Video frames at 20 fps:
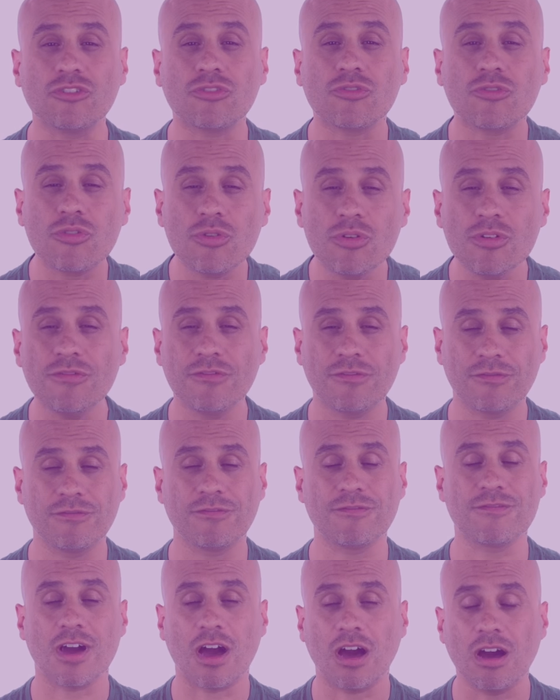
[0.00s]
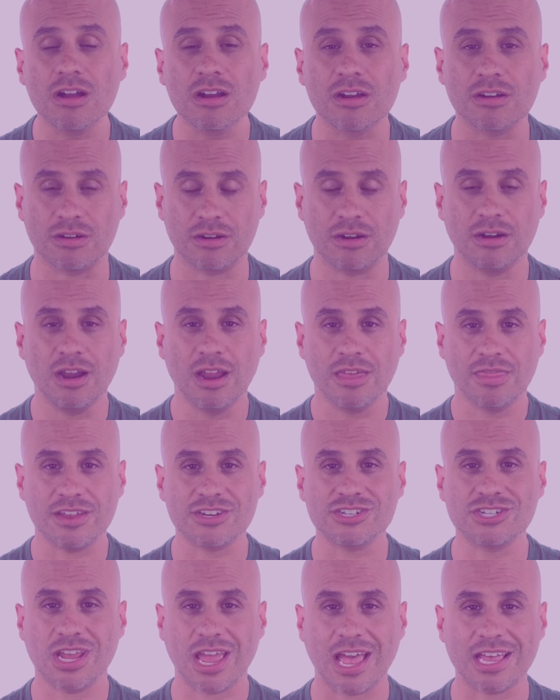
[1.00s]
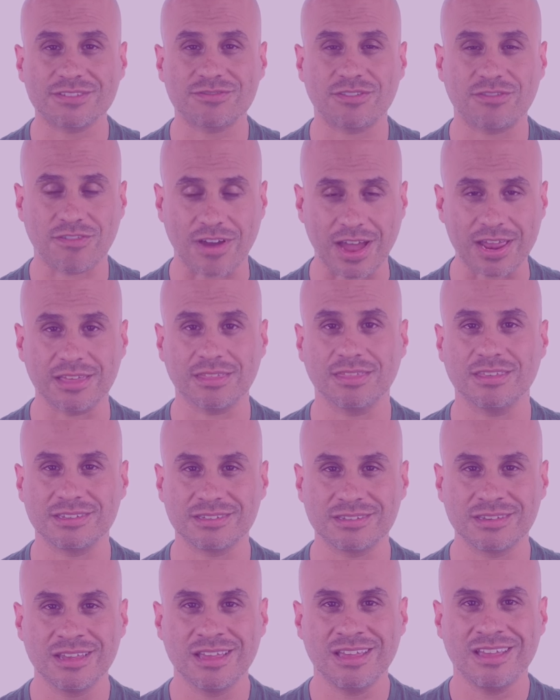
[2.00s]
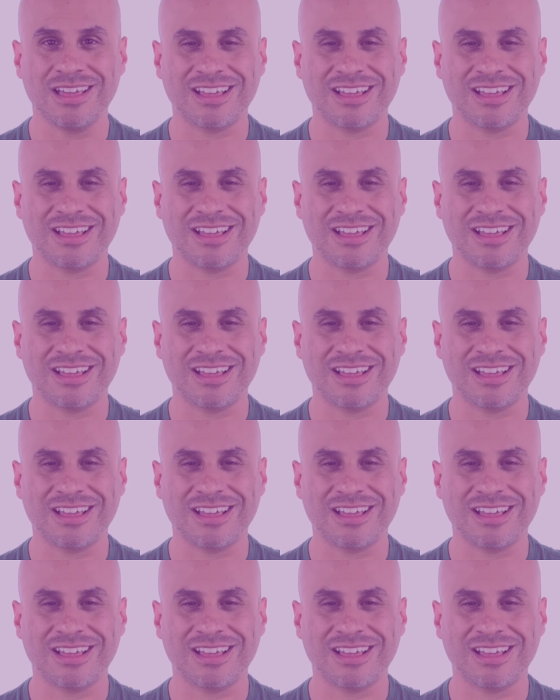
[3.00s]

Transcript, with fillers: true hunger that she has for finding this